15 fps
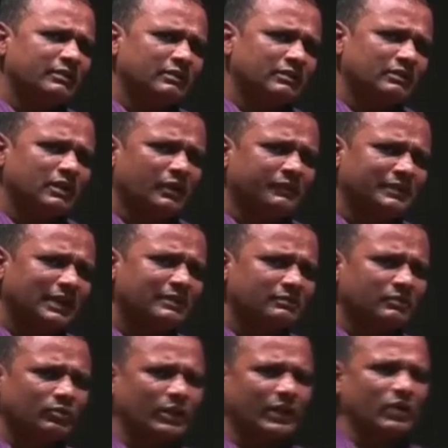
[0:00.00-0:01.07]
of that
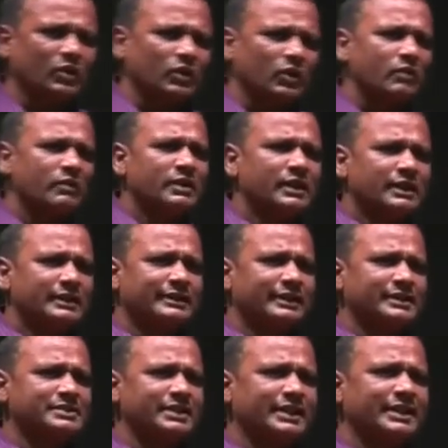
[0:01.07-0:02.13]
what I going to draw, that
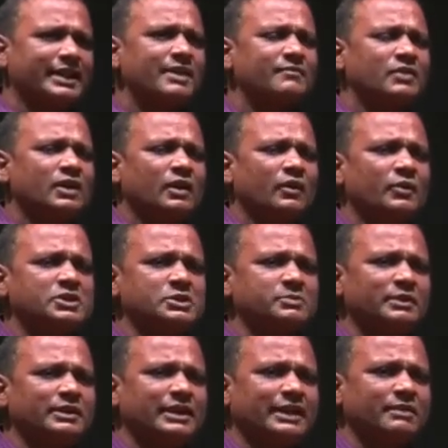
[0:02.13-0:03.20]
it's a gear which has
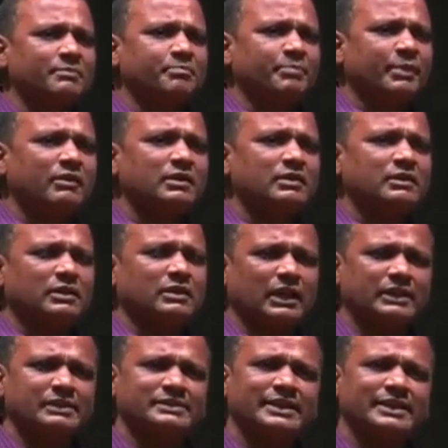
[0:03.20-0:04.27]
been taken power
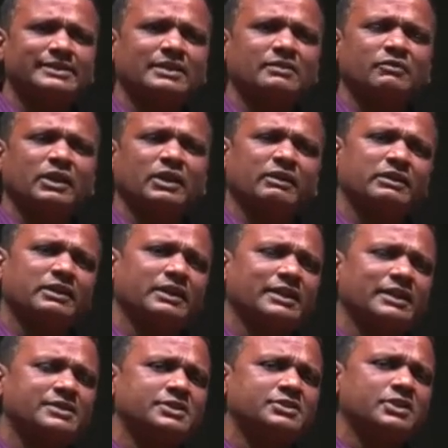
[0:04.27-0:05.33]
and it says that the
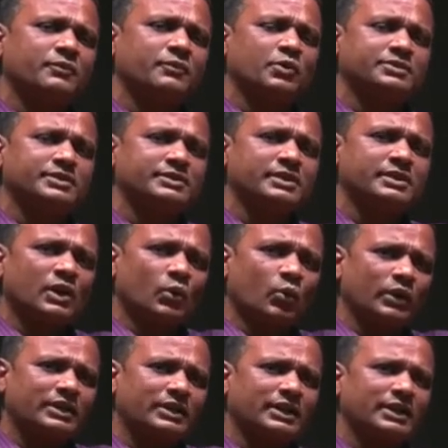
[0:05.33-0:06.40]
tangential force is
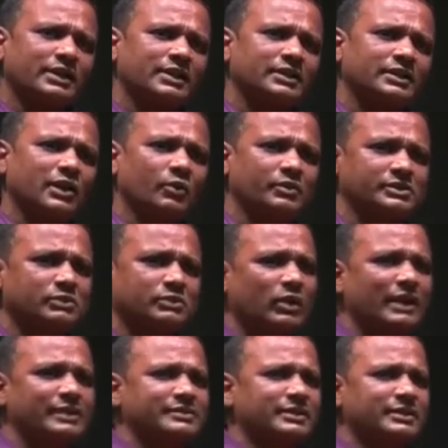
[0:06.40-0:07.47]
vertically downwards. That's what
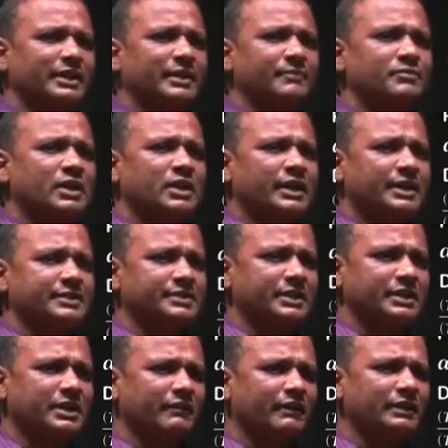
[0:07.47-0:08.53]
I say here. It's a
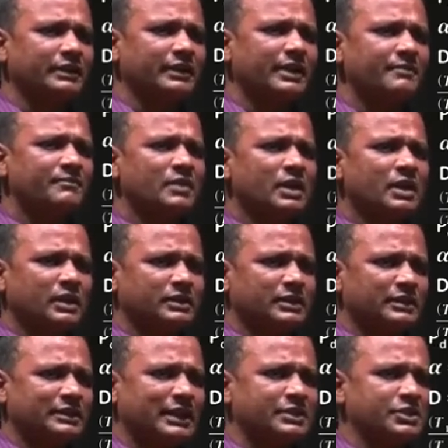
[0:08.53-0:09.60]
driven gear,
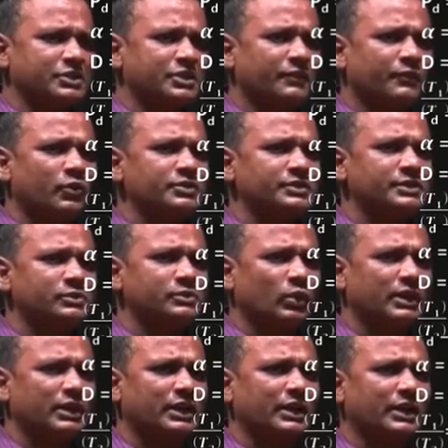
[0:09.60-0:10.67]
the tangential force is
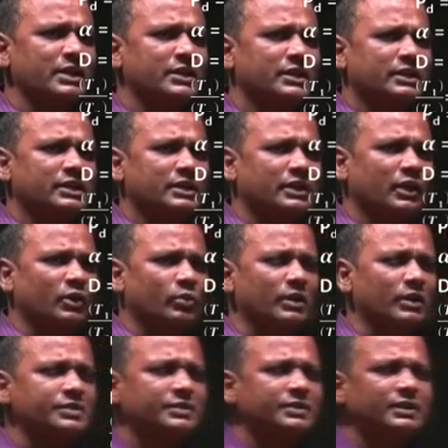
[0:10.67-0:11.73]
vertically
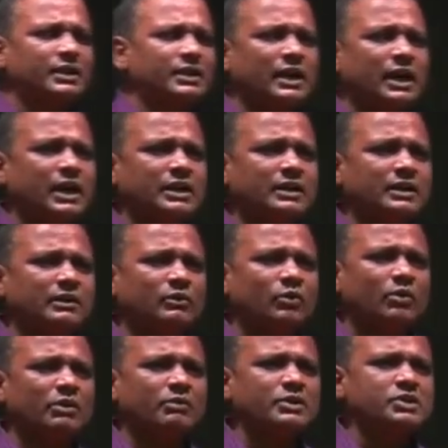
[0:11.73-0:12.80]
downwards and
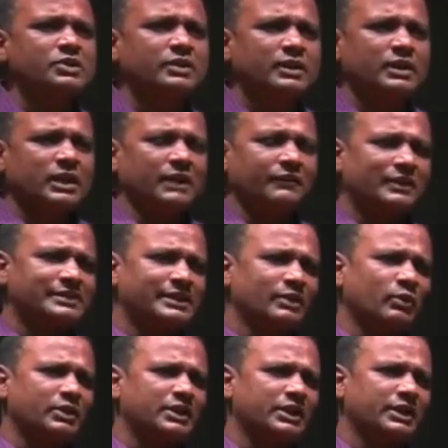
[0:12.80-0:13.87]
over which if I say
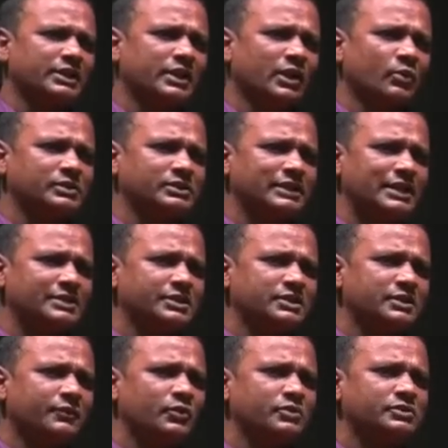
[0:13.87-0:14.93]
vertically downwards the tangential force,